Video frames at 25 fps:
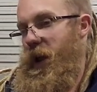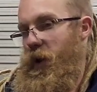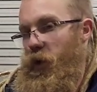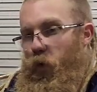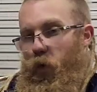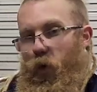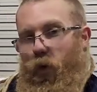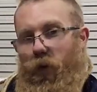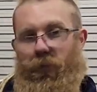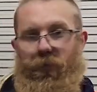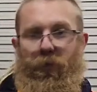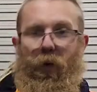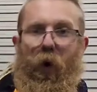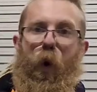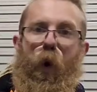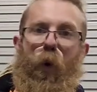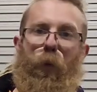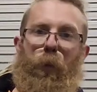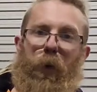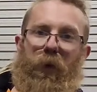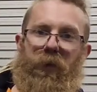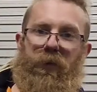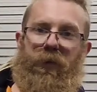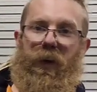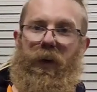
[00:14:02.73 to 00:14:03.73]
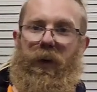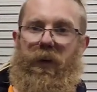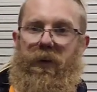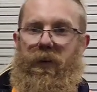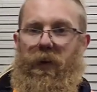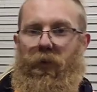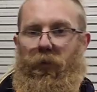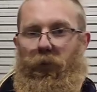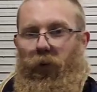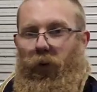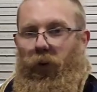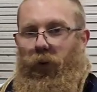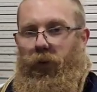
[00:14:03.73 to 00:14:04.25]
or a 4%
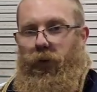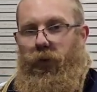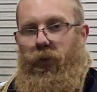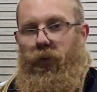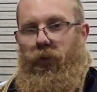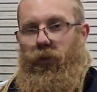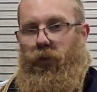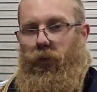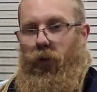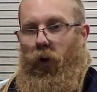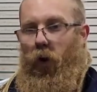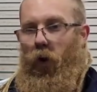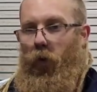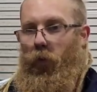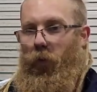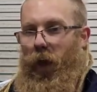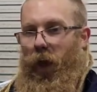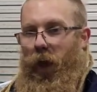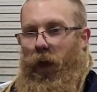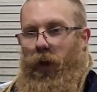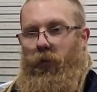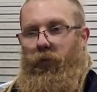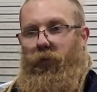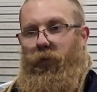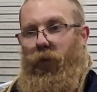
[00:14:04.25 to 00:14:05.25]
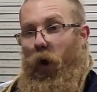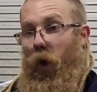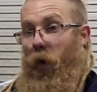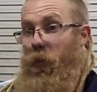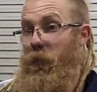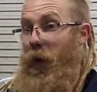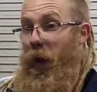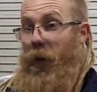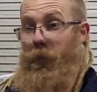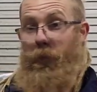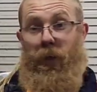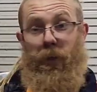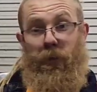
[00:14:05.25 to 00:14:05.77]
difference on the head flow.
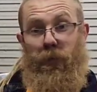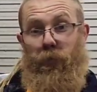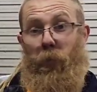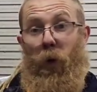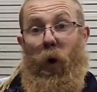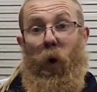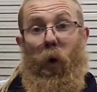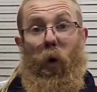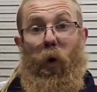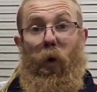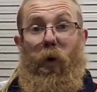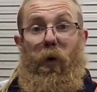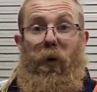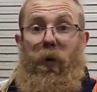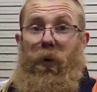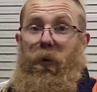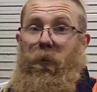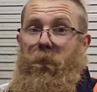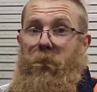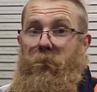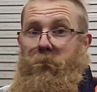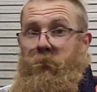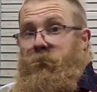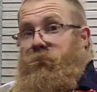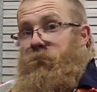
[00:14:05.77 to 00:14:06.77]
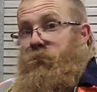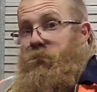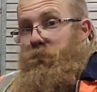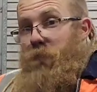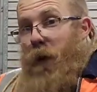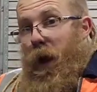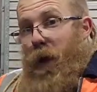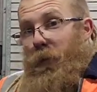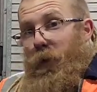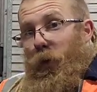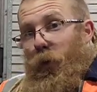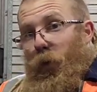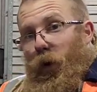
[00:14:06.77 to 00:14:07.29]
Maybe it's more.
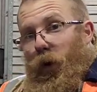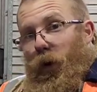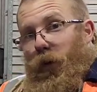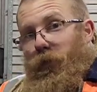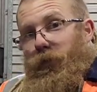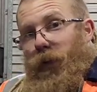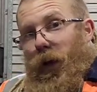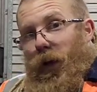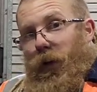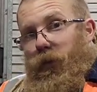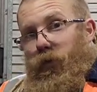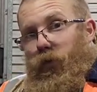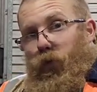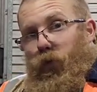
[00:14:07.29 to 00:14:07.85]
Maybe what I've done's